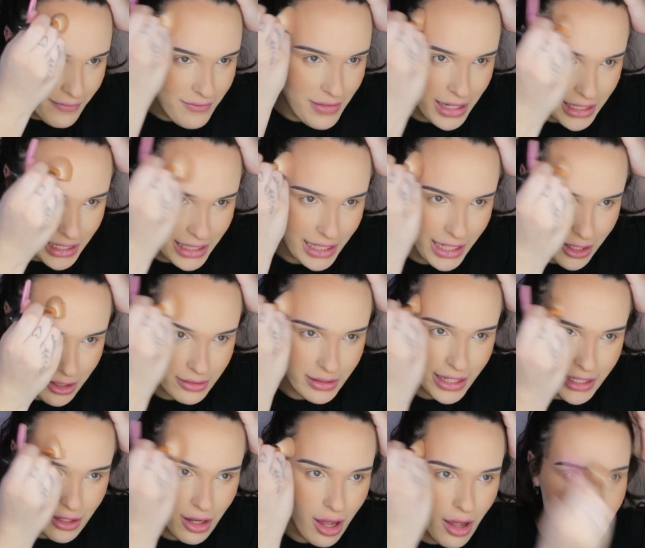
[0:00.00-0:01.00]
fucking
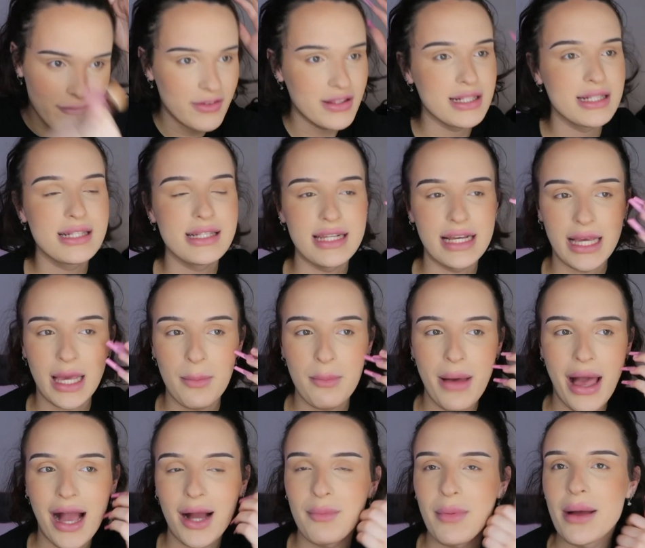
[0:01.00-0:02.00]
hairline off and stick it
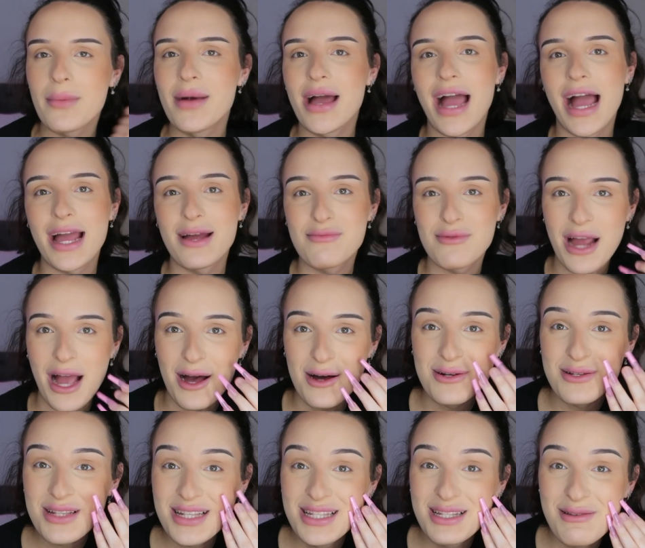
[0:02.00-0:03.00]
back by my
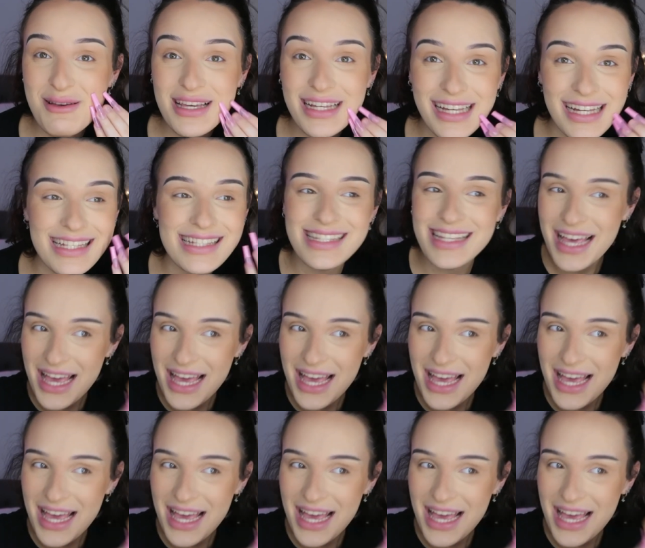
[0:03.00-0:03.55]
eyebrows because